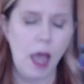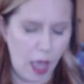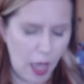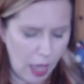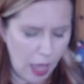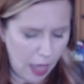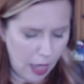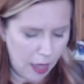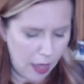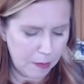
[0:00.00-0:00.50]

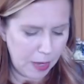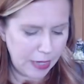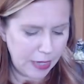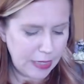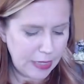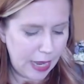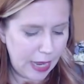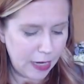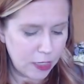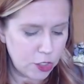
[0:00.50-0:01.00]
Um,
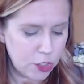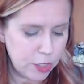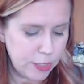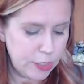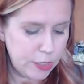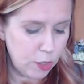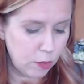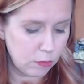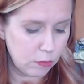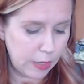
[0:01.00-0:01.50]
I actually
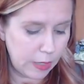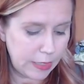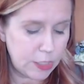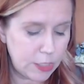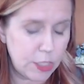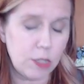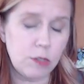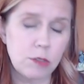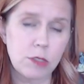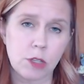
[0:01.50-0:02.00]
don't like
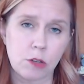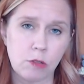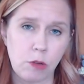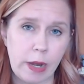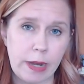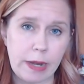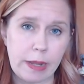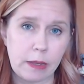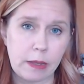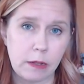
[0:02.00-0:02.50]
to use the
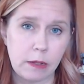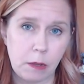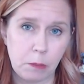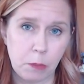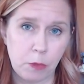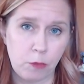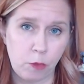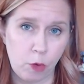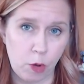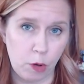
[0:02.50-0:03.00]
Kreinik
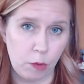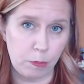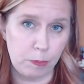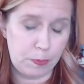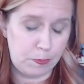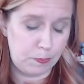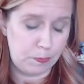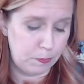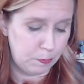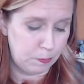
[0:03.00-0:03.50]
number four
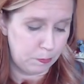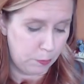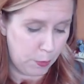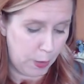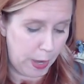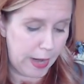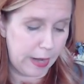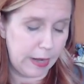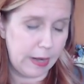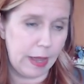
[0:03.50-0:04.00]

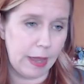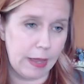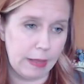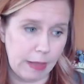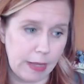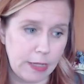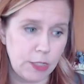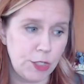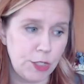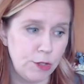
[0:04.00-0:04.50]
braid. I
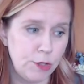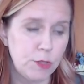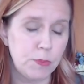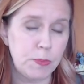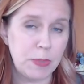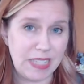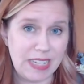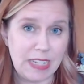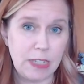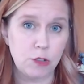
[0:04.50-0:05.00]
like to use
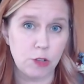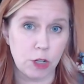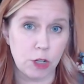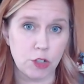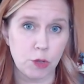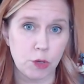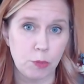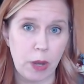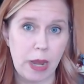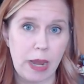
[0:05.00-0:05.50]
Petite
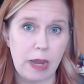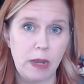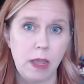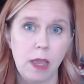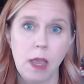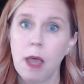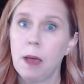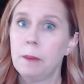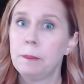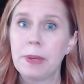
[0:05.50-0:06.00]
Treasure braid,
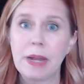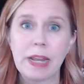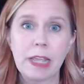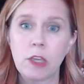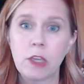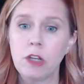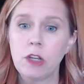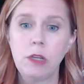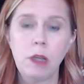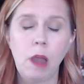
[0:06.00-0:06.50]
but I
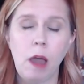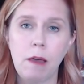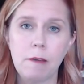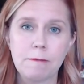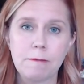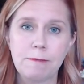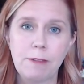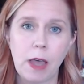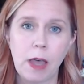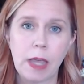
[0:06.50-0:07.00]
could
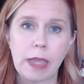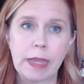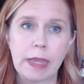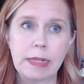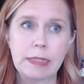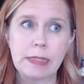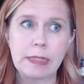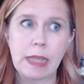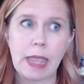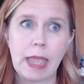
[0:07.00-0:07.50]
not
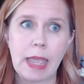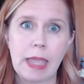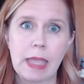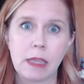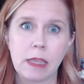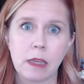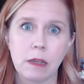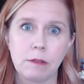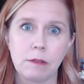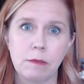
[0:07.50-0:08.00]
find
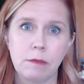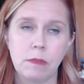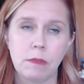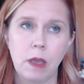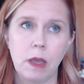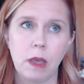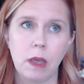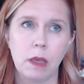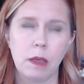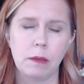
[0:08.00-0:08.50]
a, con,
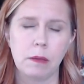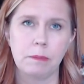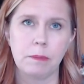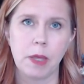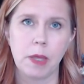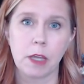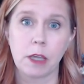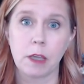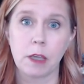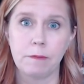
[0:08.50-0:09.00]
um,
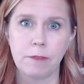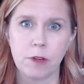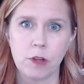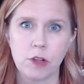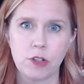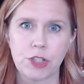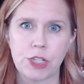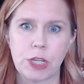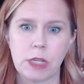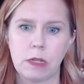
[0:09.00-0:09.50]
a
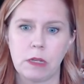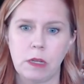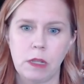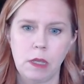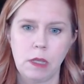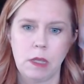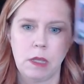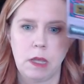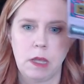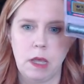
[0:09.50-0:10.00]
conversion
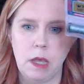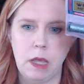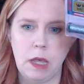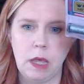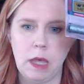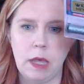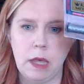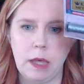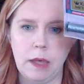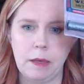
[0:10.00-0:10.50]

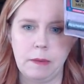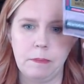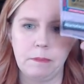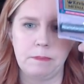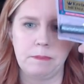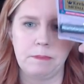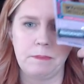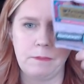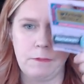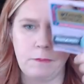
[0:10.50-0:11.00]
um,